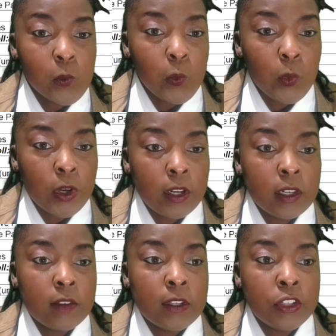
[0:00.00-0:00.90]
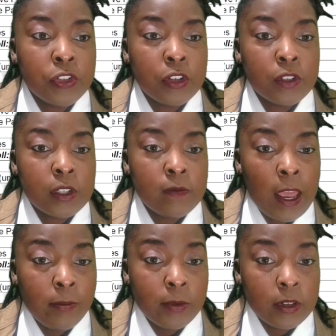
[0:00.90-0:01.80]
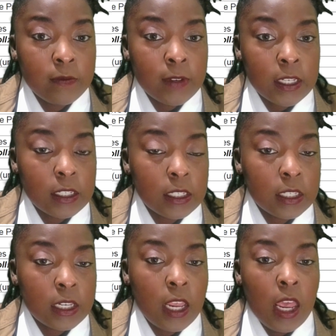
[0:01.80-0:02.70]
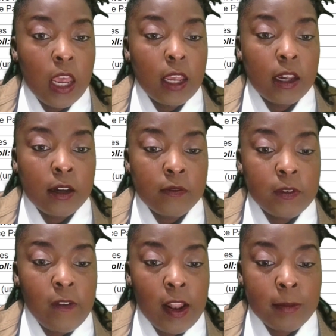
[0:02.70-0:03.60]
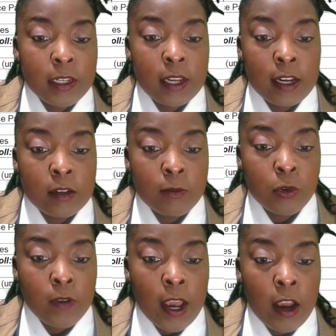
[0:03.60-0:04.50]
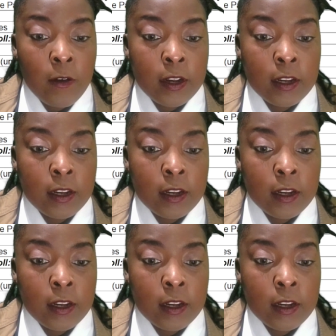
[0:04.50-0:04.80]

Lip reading: we're gonna give it a generous 5% vacancy. If the family decides to move out, and